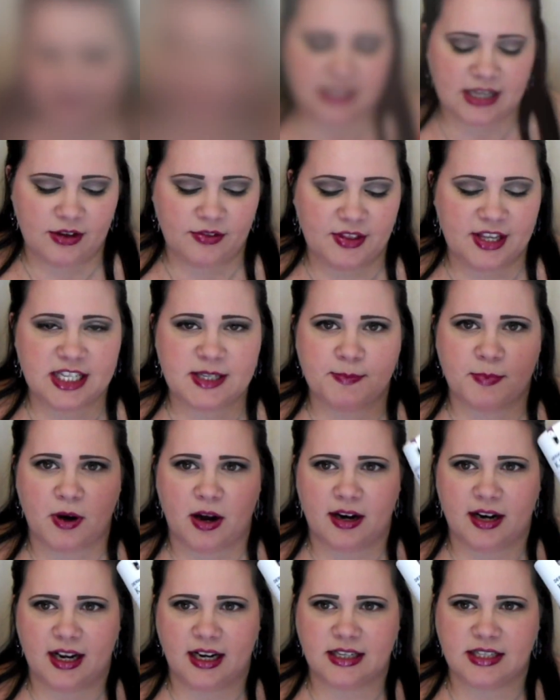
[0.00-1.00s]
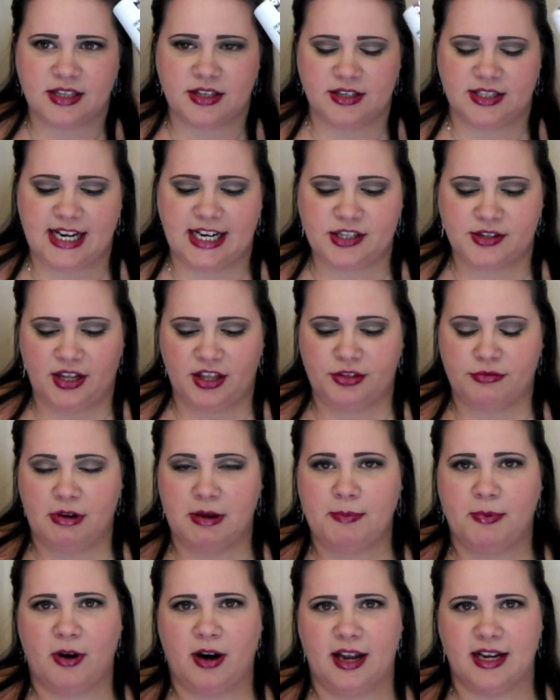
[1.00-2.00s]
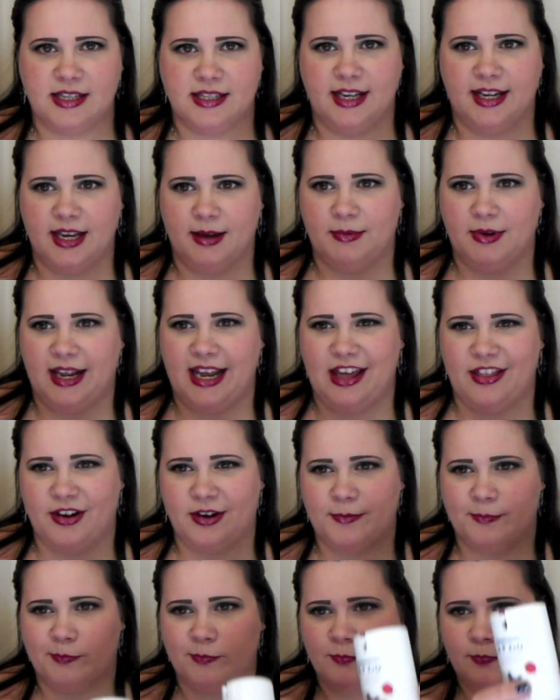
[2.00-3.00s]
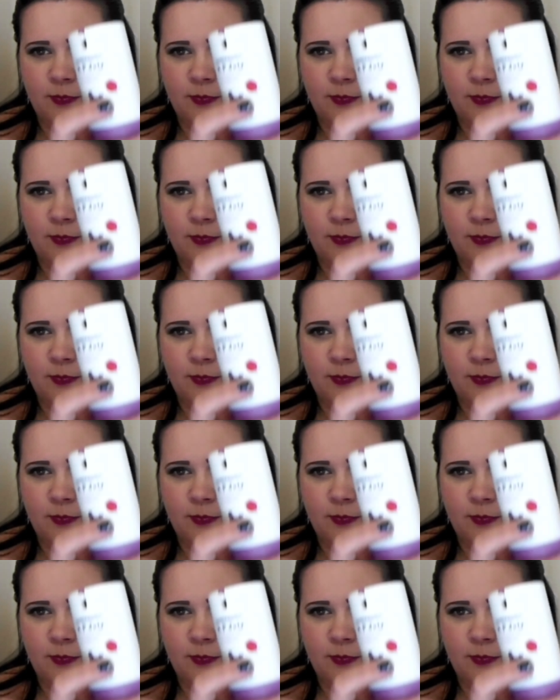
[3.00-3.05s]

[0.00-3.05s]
So this product, there's actually 3 products that come together.